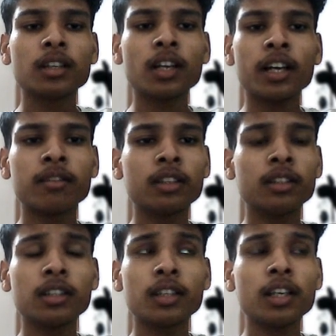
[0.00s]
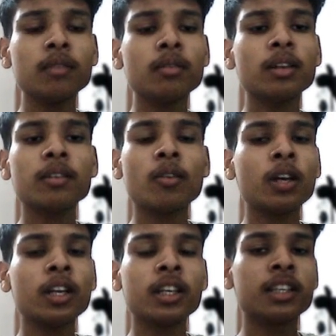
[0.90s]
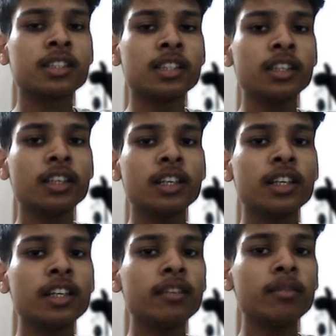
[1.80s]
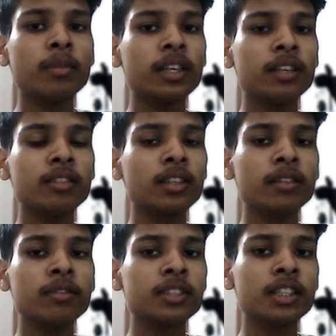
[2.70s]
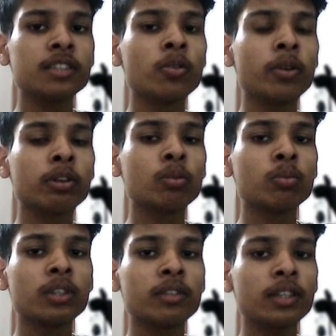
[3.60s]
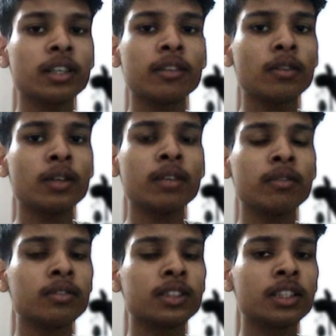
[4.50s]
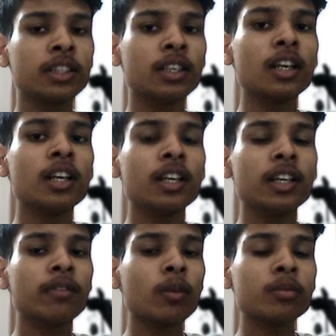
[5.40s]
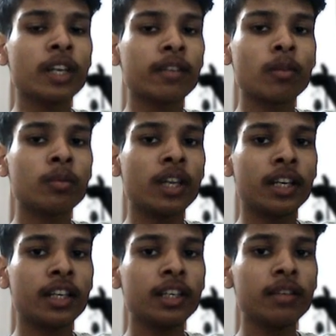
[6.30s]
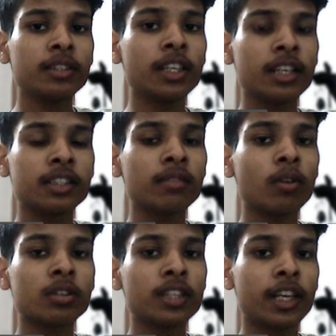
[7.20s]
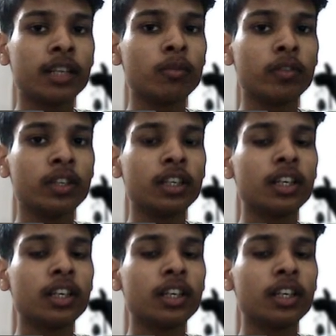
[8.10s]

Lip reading: I1, and or initially, if she is going to if from starting from the array, if she hasn't watched any movie,